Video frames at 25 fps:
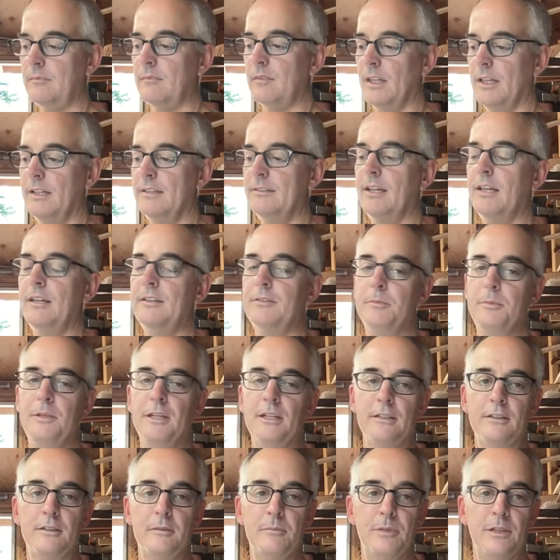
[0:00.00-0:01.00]
it takes me
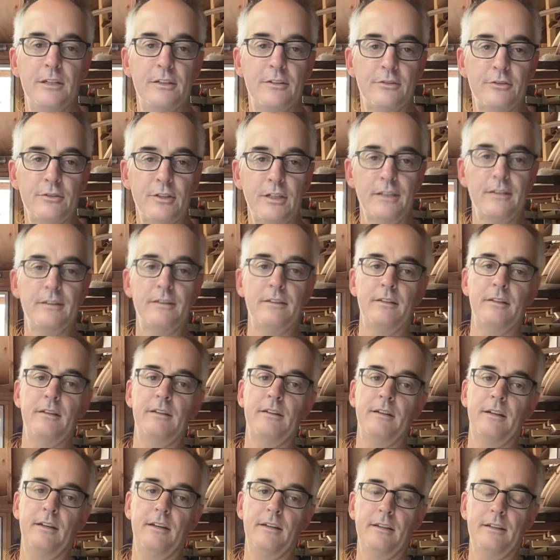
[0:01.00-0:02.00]
a good bit of strength
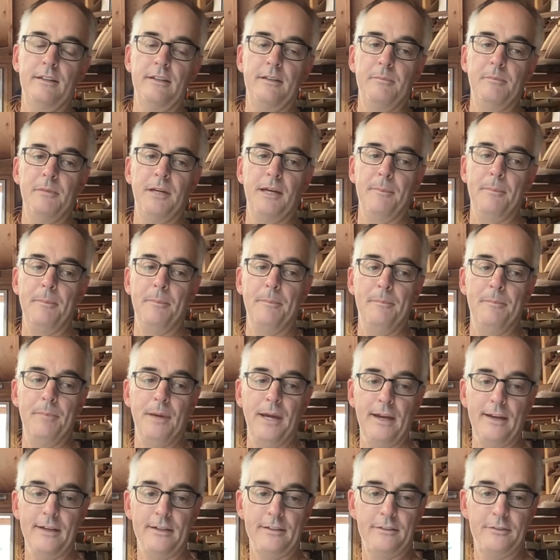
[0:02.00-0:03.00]
in my
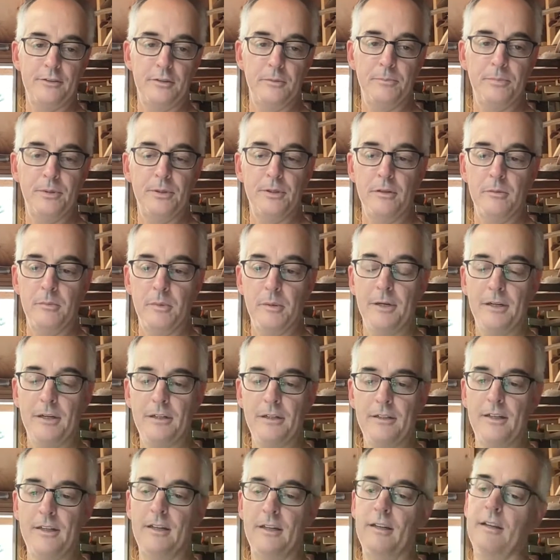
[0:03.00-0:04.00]
back to pull them
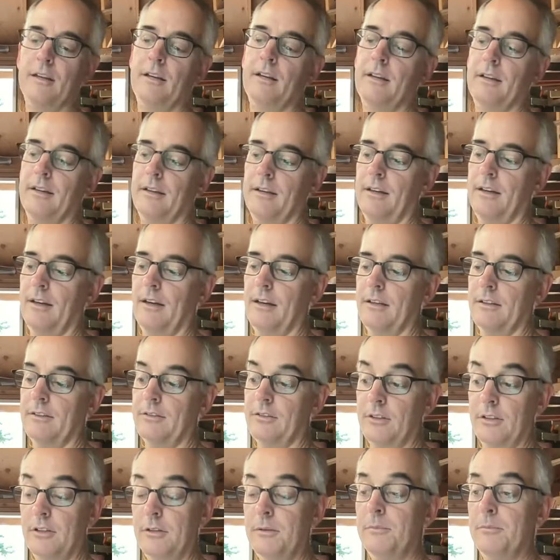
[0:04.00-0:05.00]
apart.
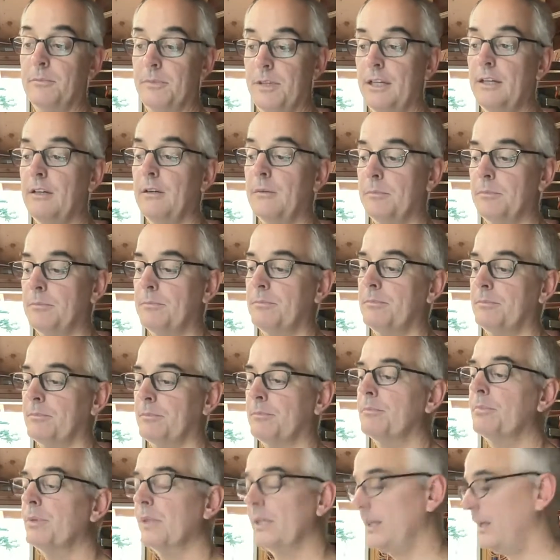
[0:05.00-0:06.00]
So they are
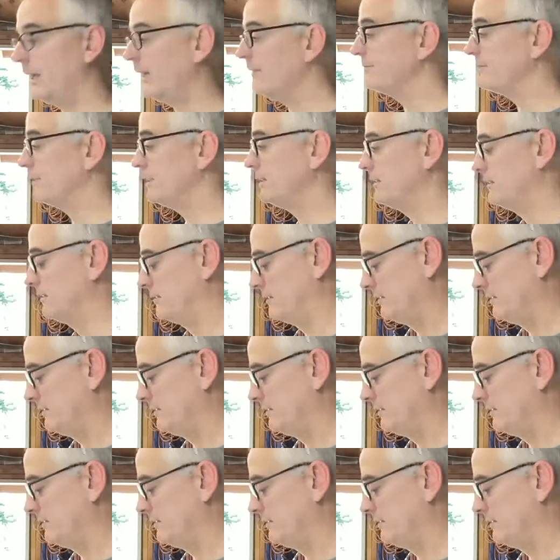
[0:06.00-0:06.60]
pretty hefty.